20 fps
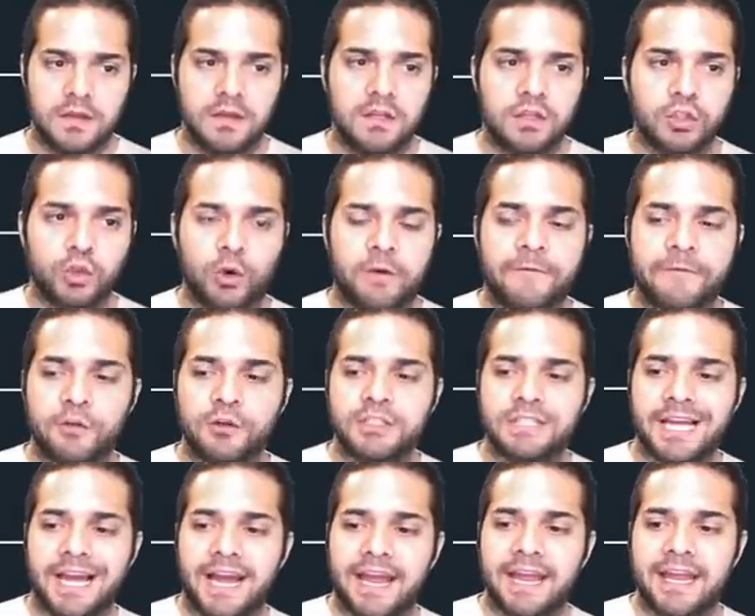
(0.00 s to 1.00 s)
So our first
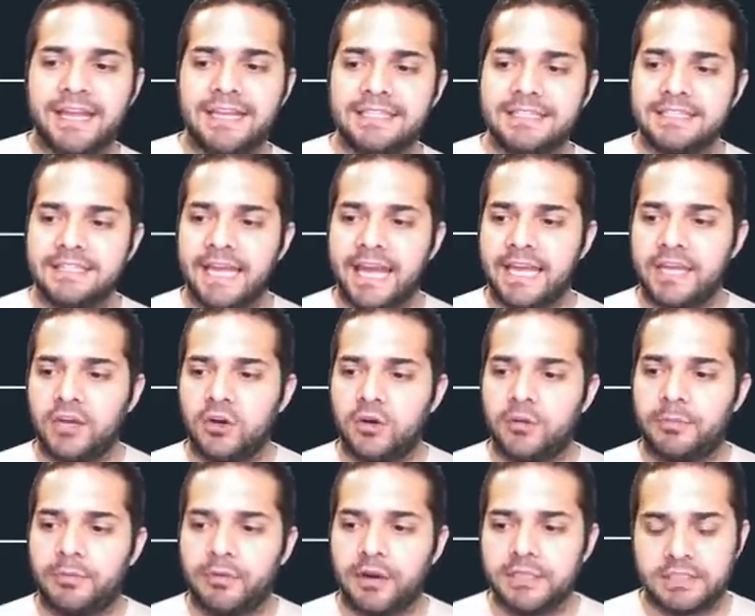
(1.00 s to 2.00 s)
guy is Daniel
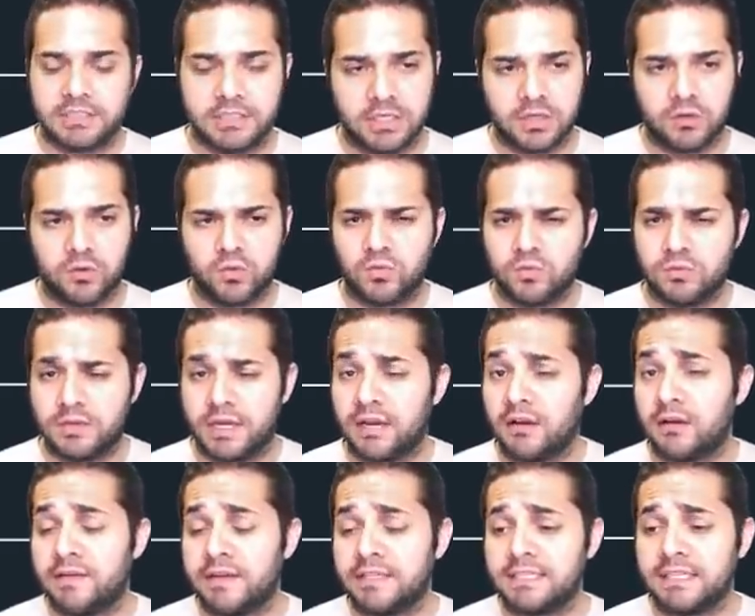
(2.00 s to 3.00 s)
Prezzo. I don't
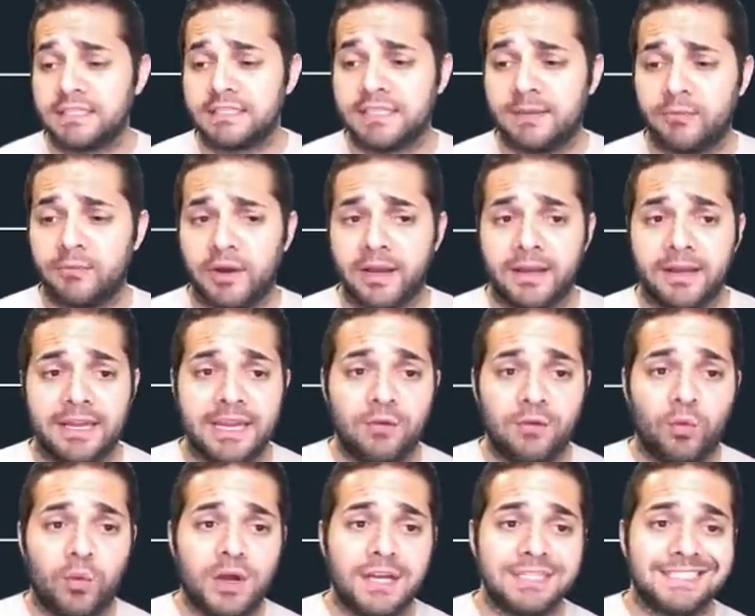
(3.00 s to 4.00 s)
know if I said his name right. He
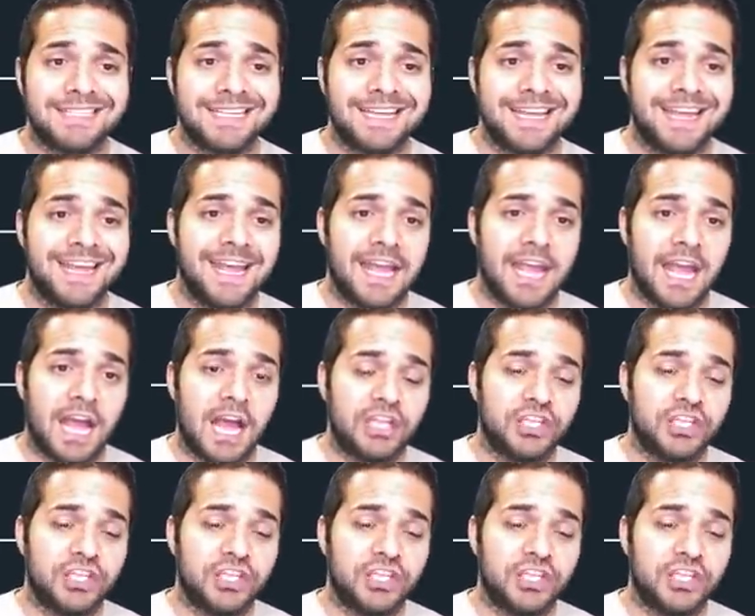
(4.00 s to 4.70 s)
was a